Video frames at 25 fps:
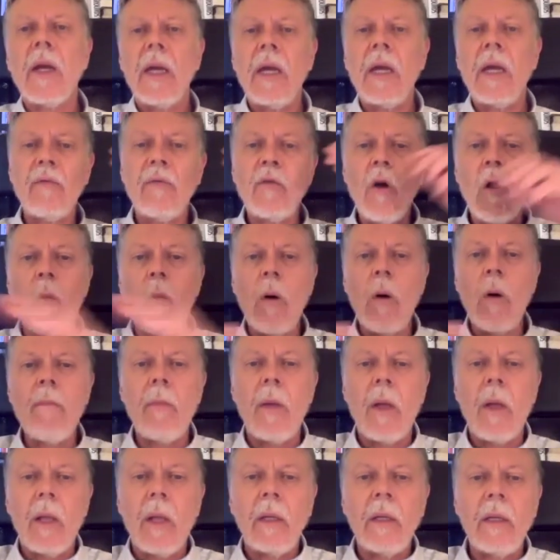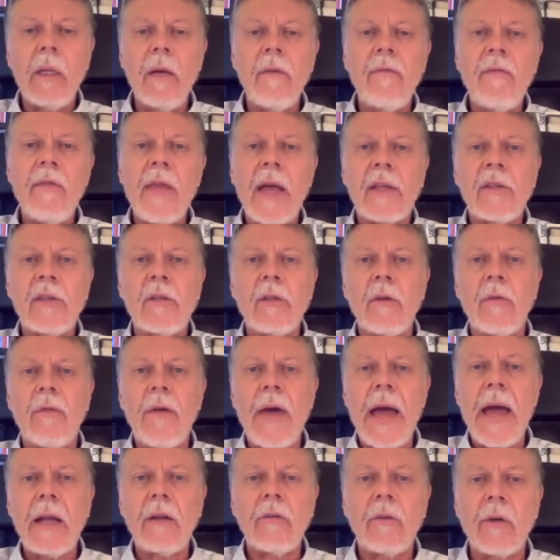If no one lived next to the
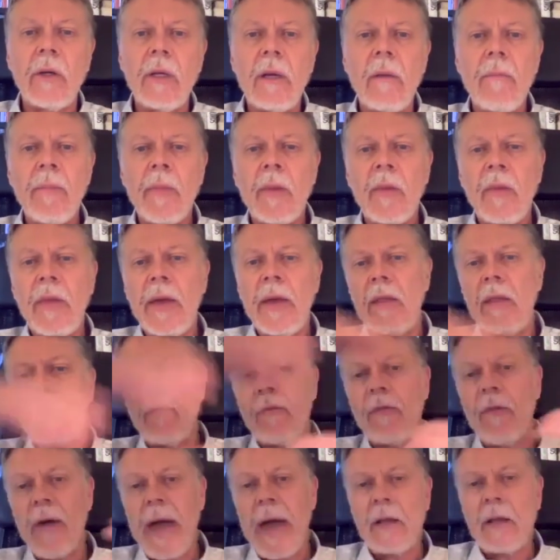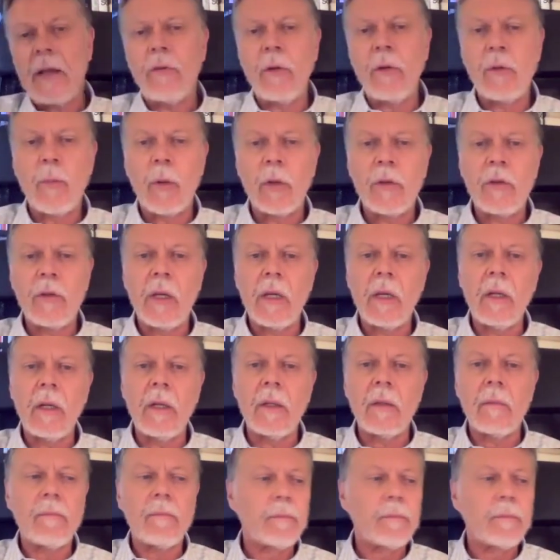factory, then the factory's particulate